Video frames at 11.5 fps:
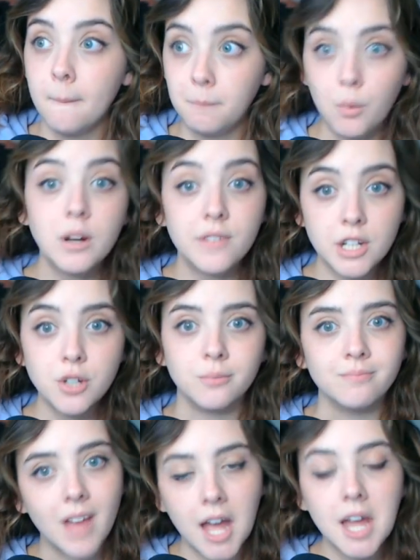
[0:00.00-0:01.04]
but what if I do?
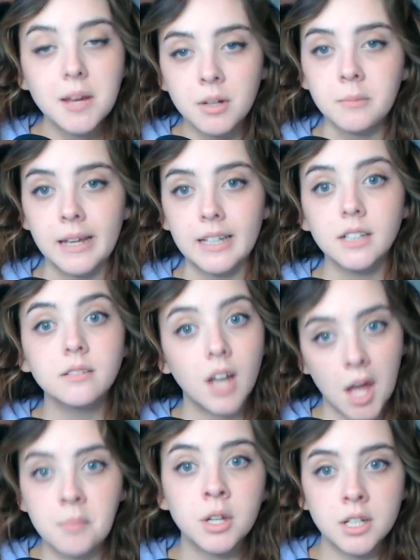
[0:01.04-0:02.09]
I am going to make it.
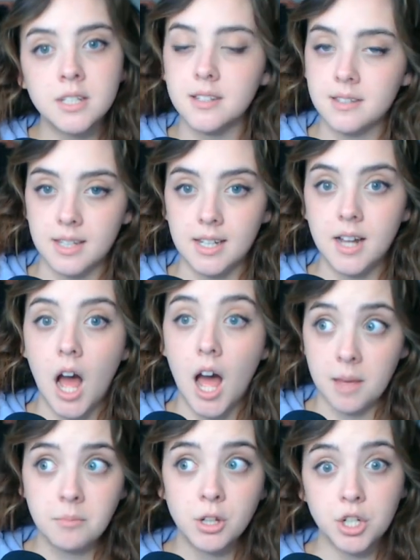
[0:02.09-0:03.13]
I'm going to succeed.
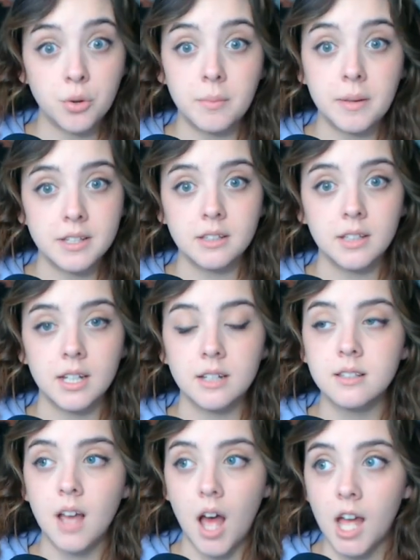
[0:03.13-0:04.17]
I'm going to do amazing
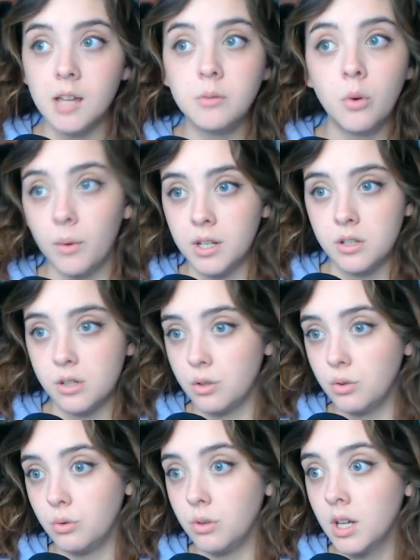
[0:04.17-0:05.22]
things. I am going to